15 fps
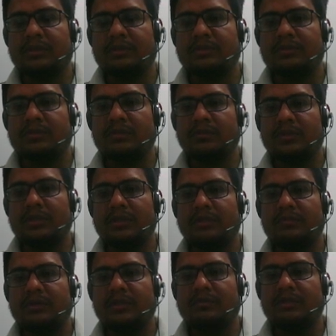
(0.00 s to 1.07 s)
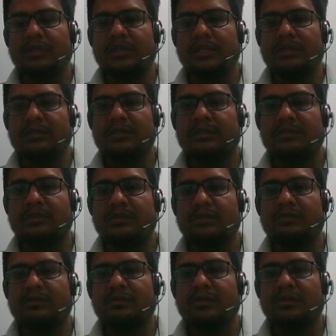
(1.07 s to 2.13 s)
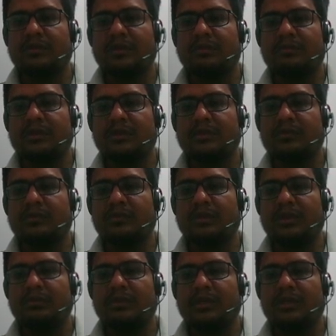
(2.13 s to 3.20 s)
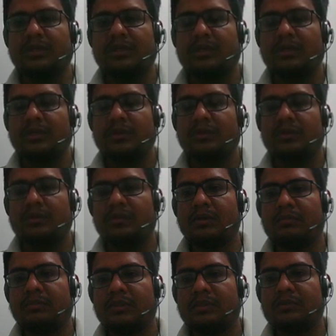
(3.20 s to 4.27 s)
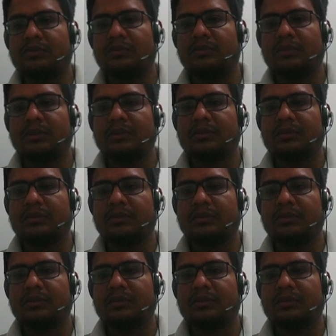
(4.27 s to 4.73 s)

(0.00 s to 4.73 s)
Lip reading: So 1 and 1 will cancel. So this will be 1 plus 2i by 1 plus 2i.